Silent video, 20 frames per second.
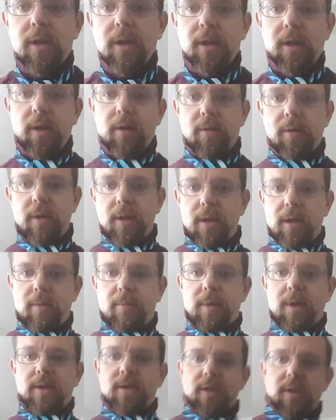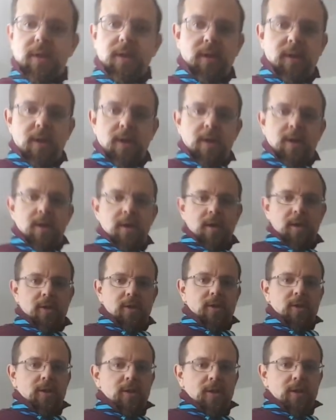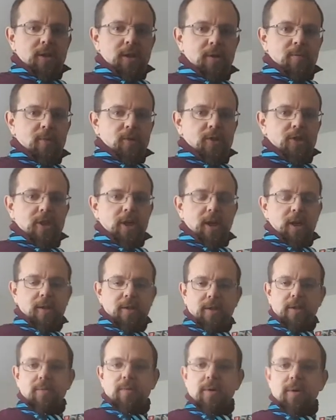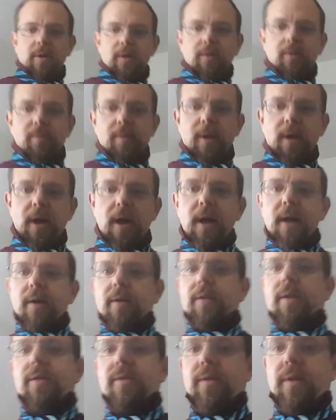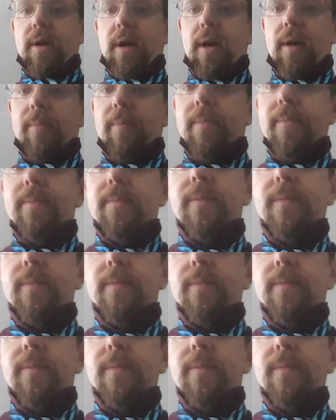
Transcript: The only thing missing is you just double check. See, we're a little bit higher this time.